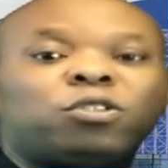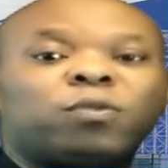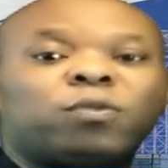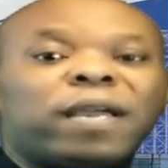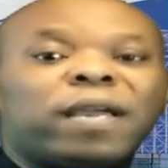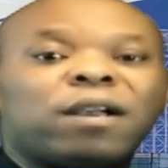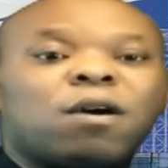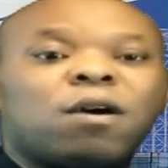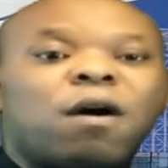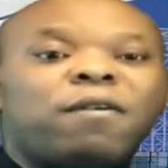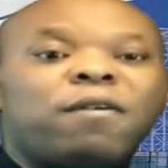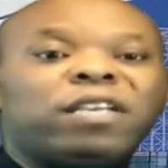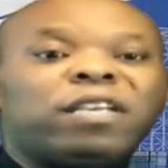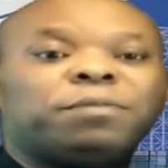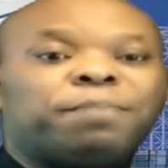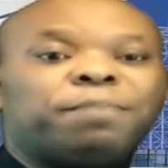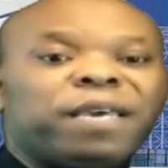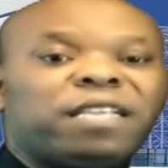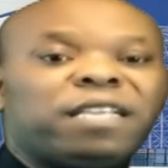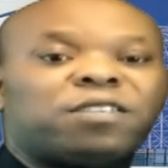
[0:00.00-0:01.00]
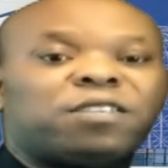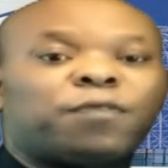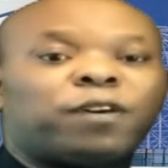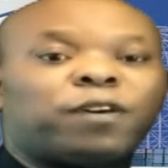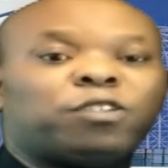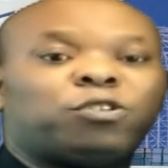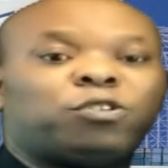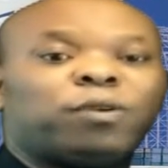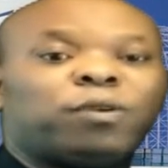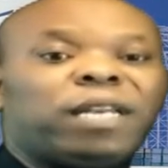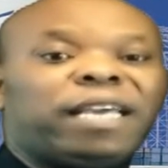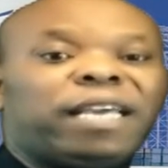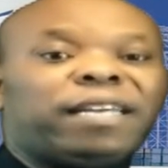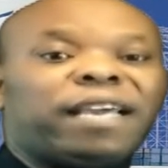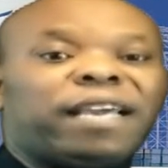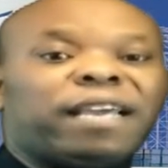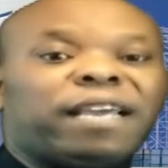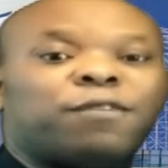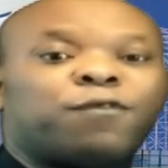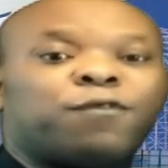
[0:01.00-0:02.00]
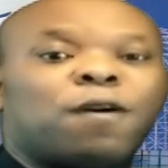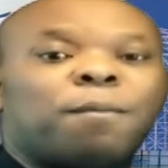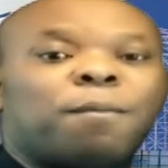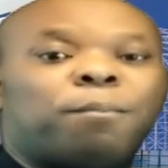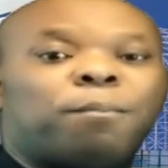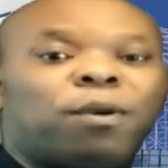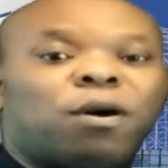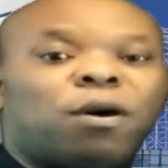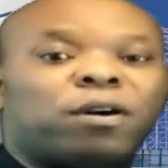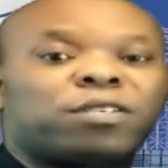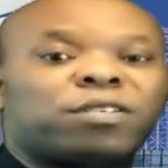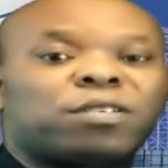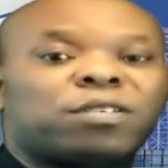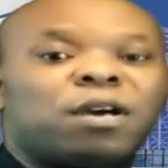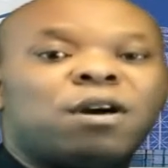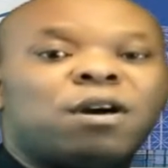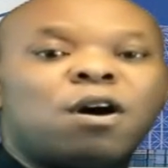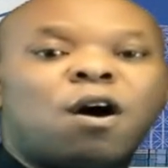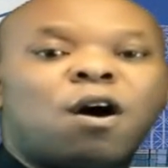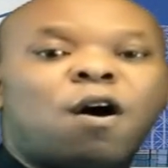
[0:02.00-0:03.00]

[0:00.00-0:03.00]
to encourage bids for drilling in 4 blocks